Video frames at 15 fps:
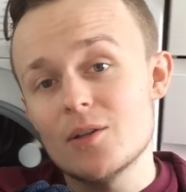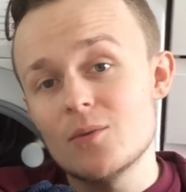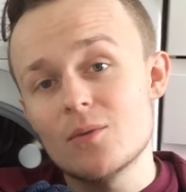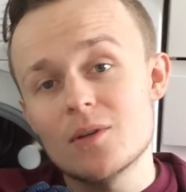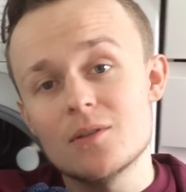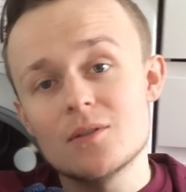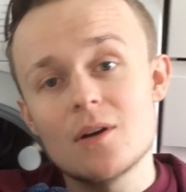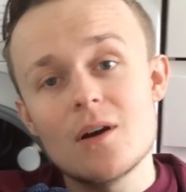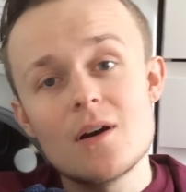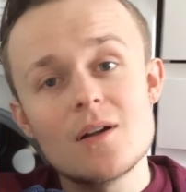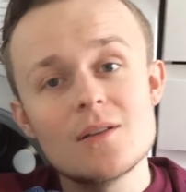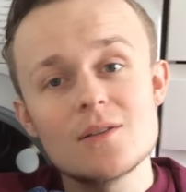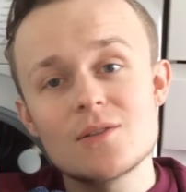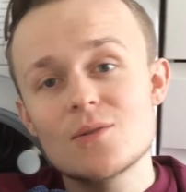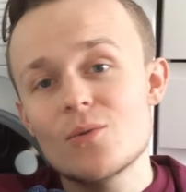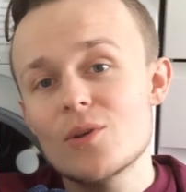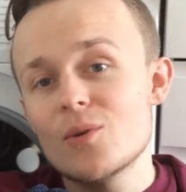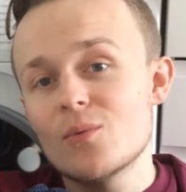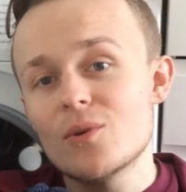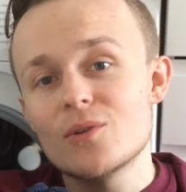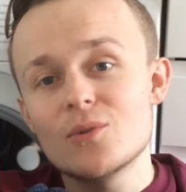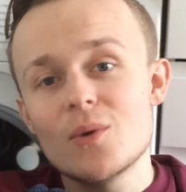You want to dance or you
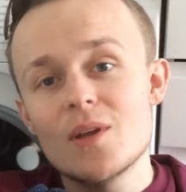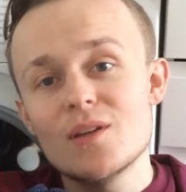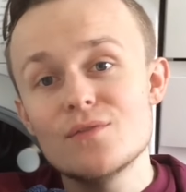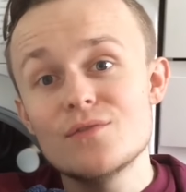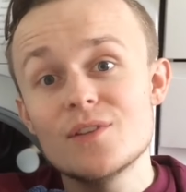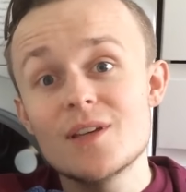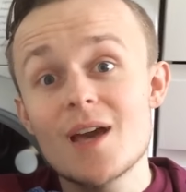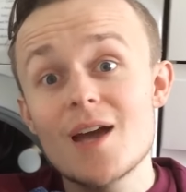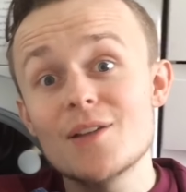want to do anything,